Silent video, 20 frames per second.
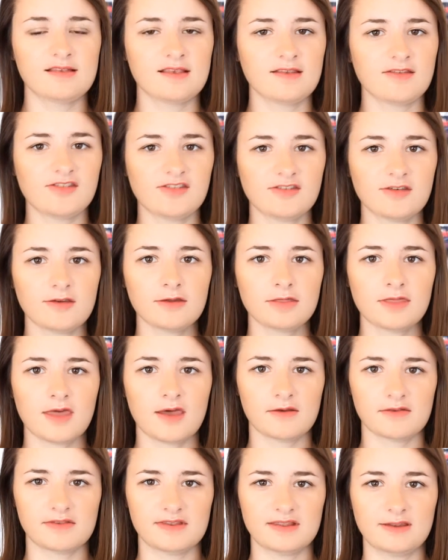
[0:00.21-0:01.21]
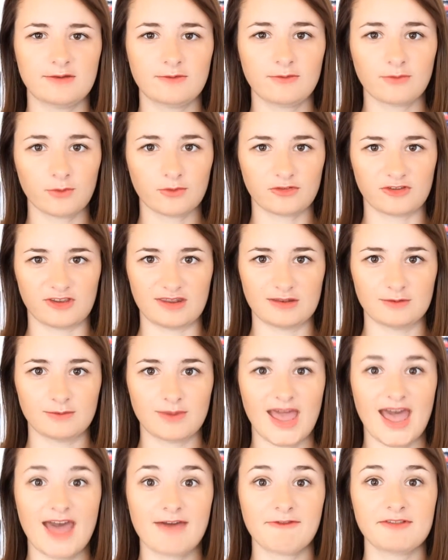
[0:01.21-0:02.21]
Since two thousand
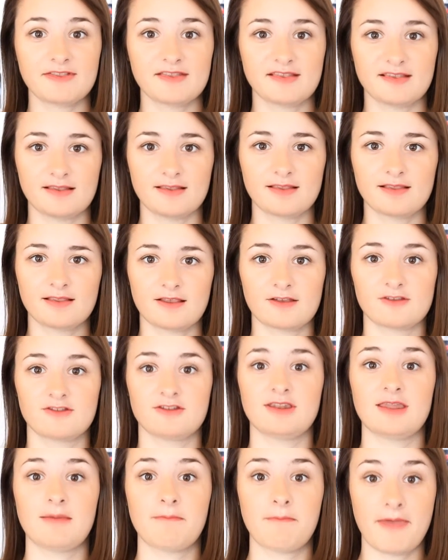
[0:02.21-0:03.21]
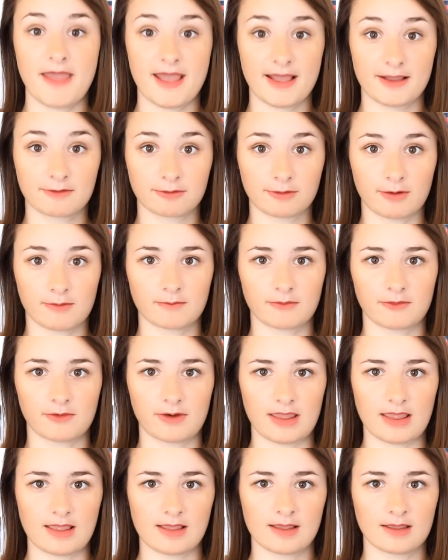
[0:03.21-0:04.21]
fourteen, we haven't seen such an epic Grand
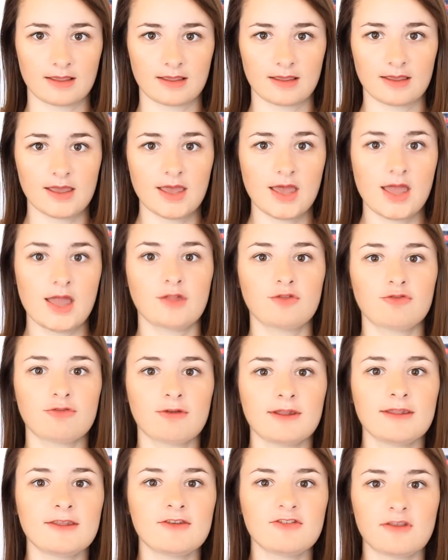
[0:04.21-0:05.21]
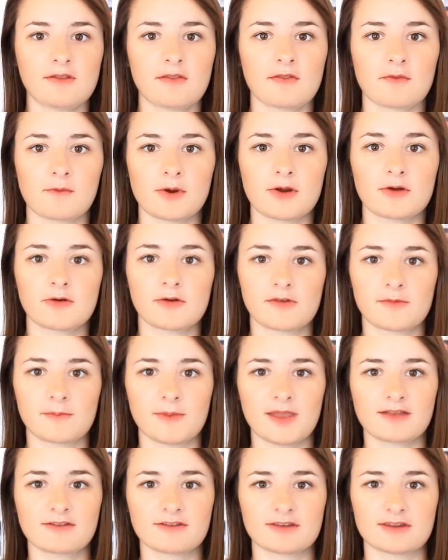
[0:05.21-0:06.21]
Prix. Traditions were
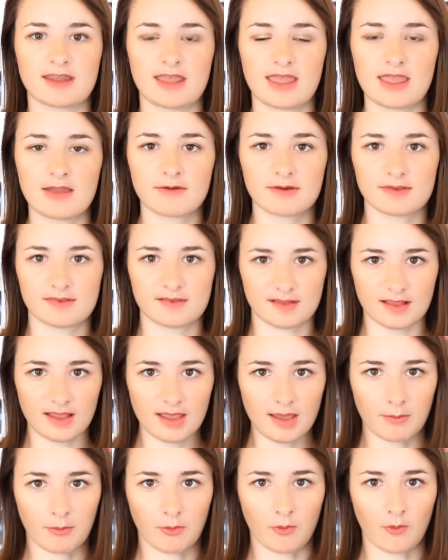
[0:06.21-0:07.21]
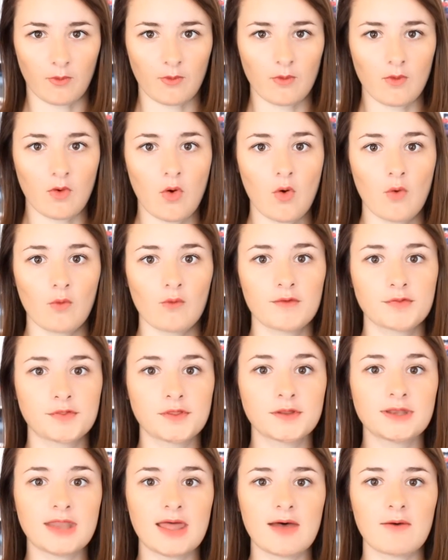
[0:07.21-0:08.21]
respected here in Singapore with
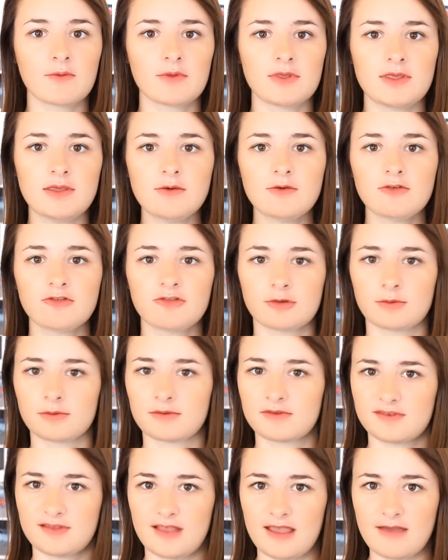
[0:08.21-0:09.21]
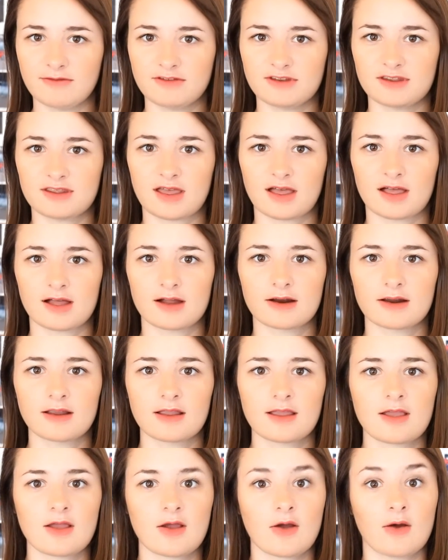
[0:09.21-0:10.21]
the now usual safety
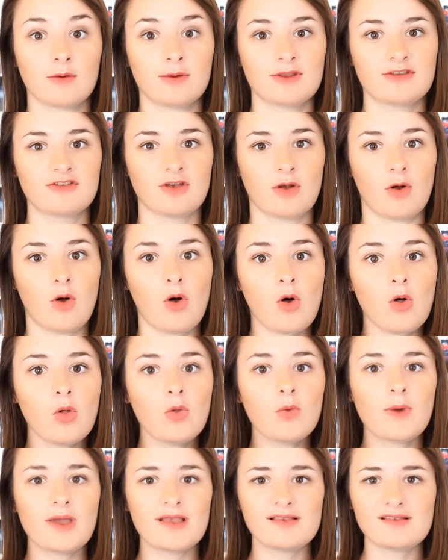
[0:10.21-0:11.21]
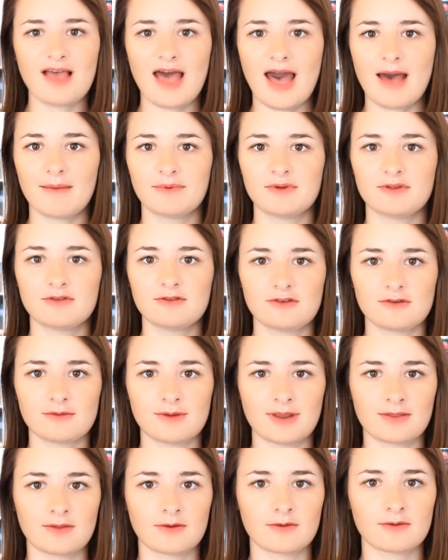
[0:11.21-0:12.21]
car, which always happened
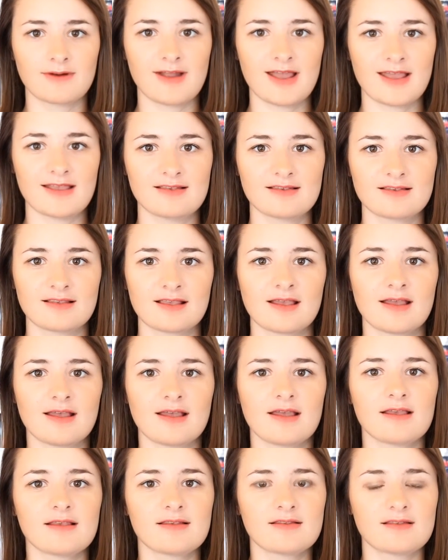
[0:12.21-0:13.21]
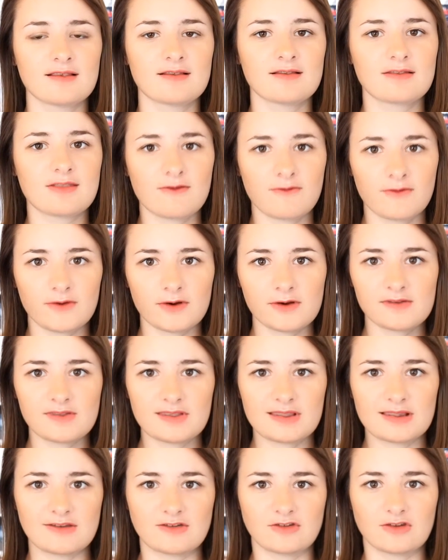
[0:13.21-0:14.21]
during the race since the
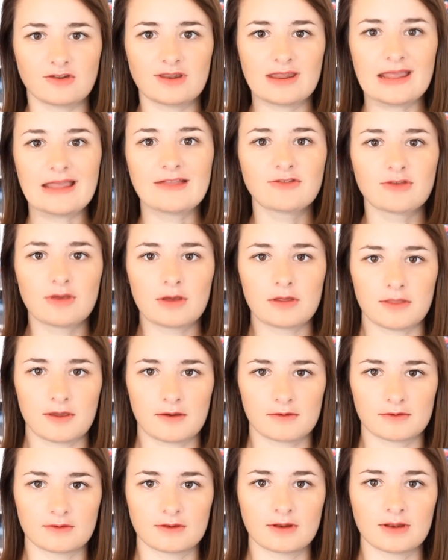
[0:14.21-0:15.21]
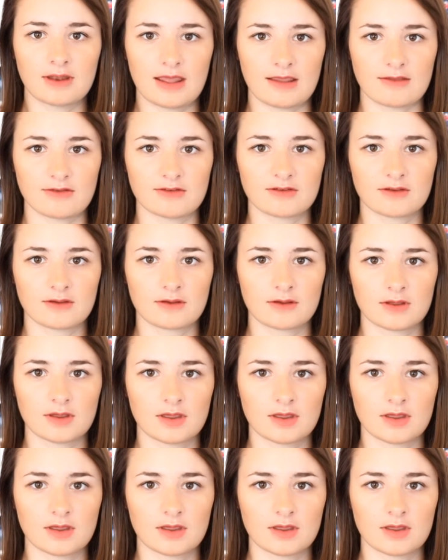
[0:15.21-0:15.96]
first edition in two thousand eight.